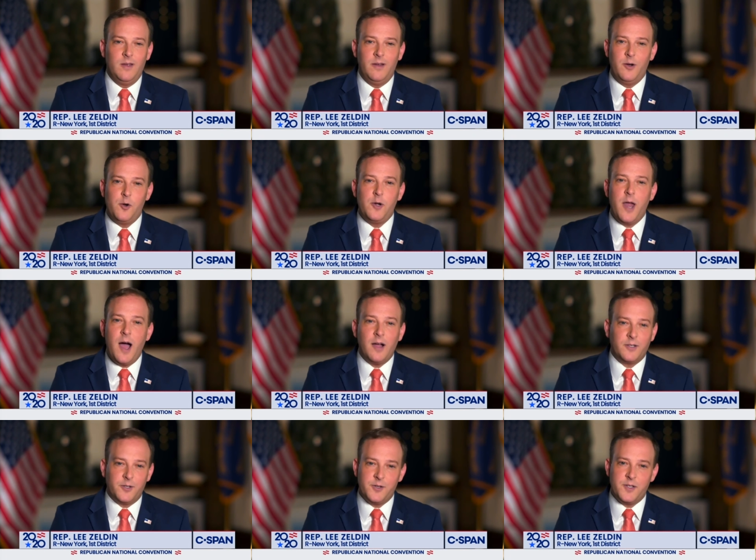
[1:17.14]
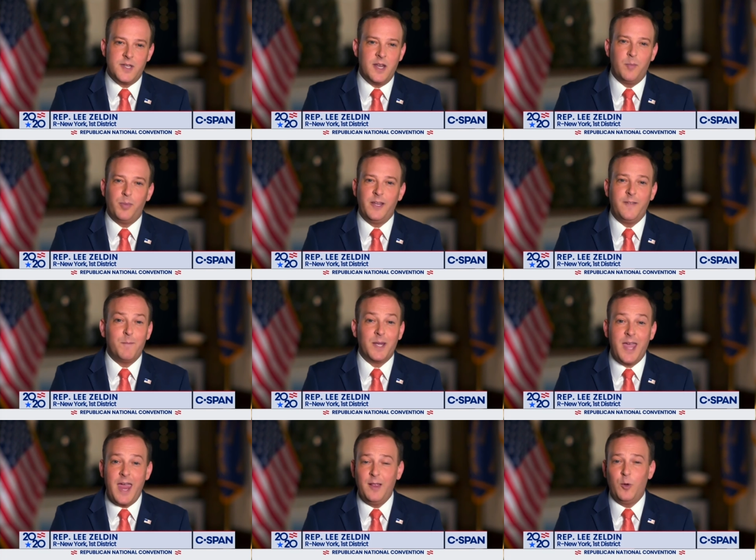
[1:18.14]
Her doctors didn't believe
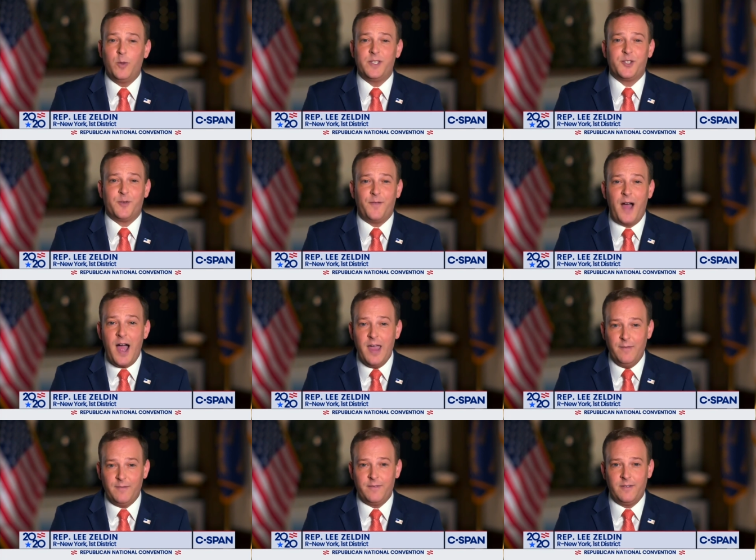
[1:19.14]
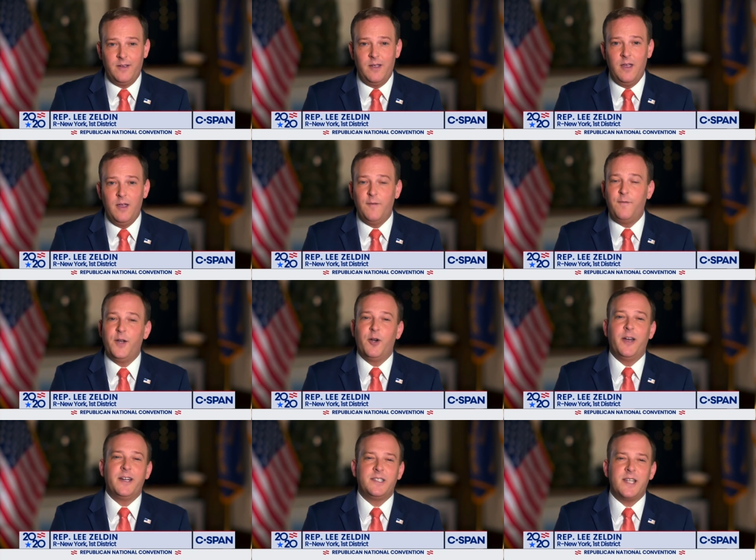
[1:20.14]
Michaela would survive,
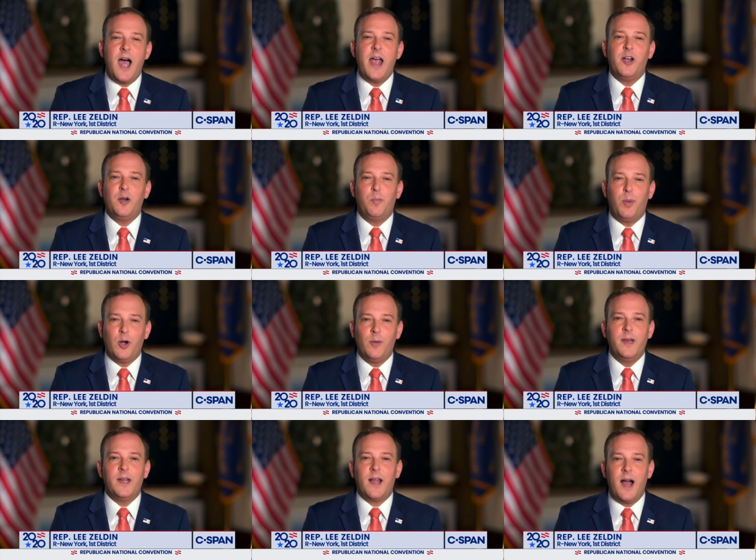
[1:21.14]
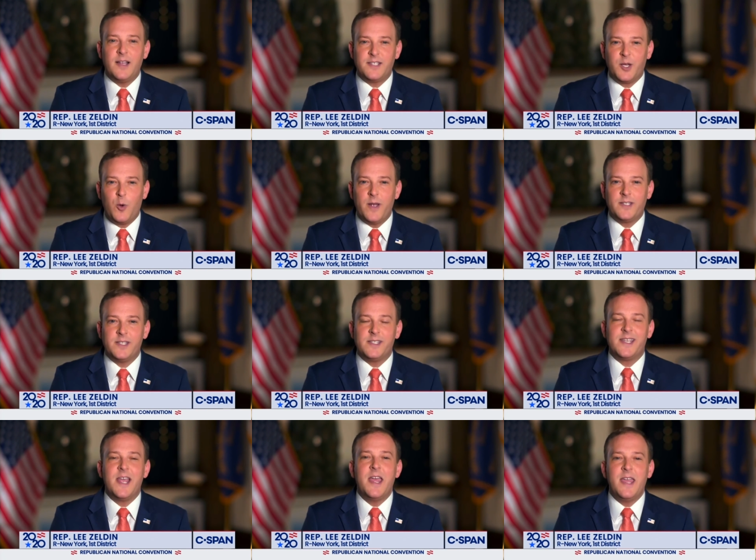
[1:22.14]
fearing dire permanent
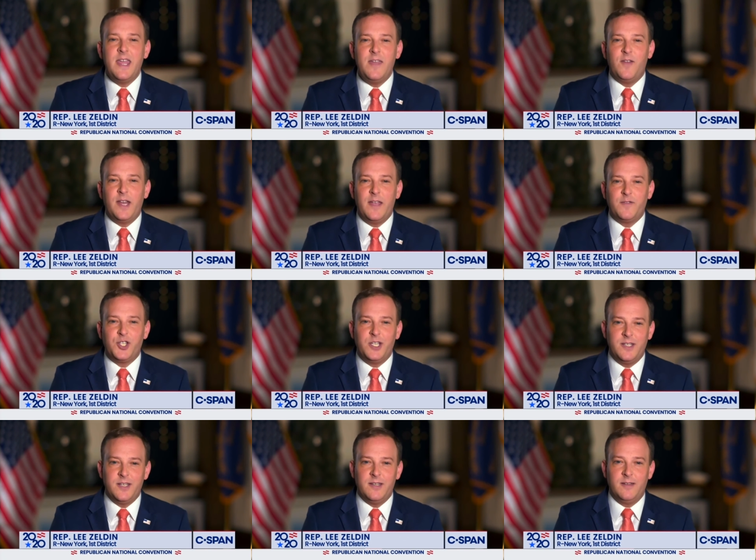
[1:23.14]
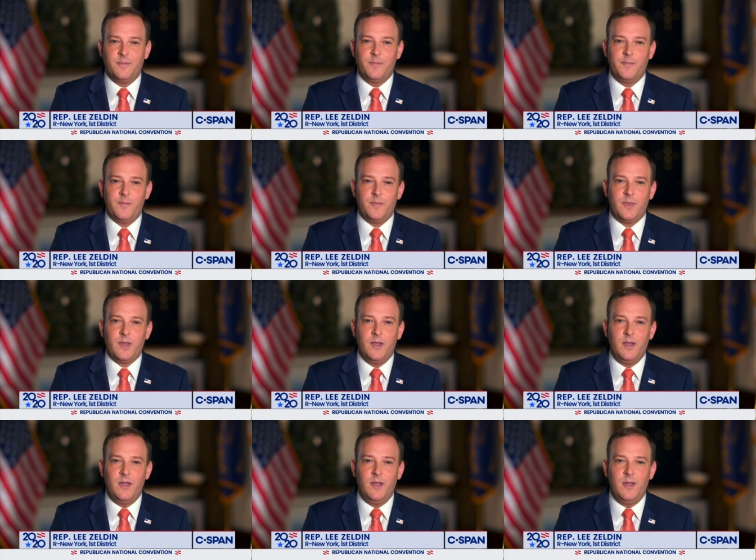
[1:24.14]
consequences even if she did.
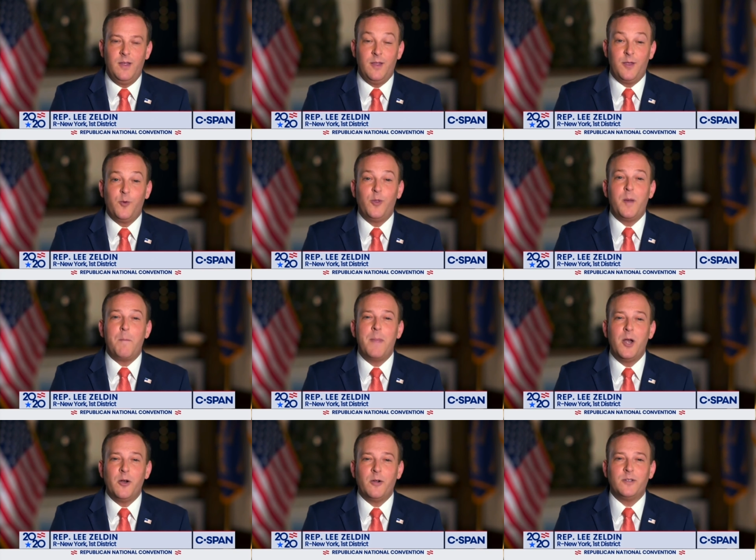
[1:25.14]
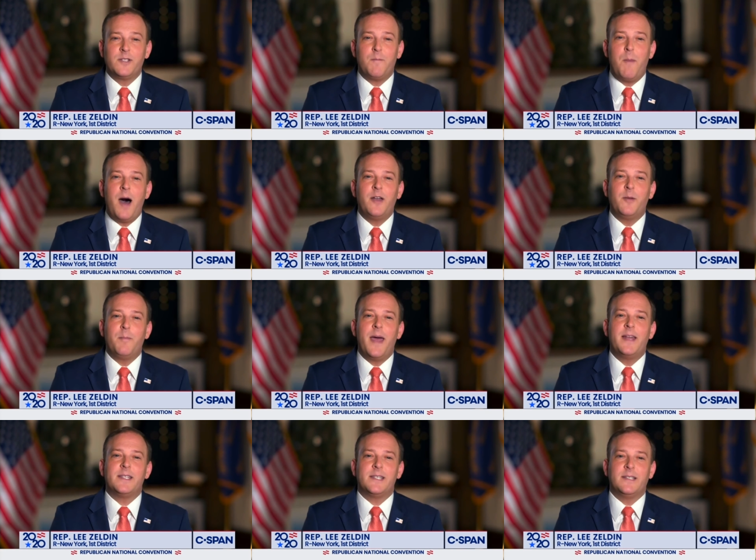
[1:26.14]
Through the miracles of modern
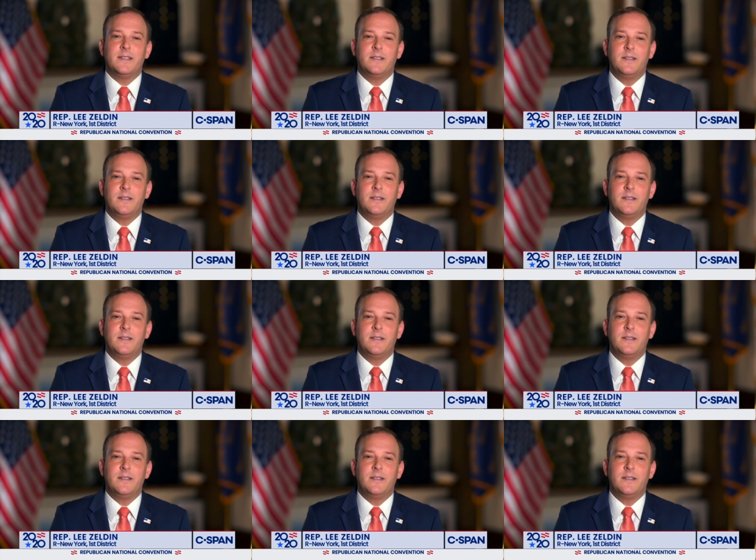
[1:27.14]
medicine,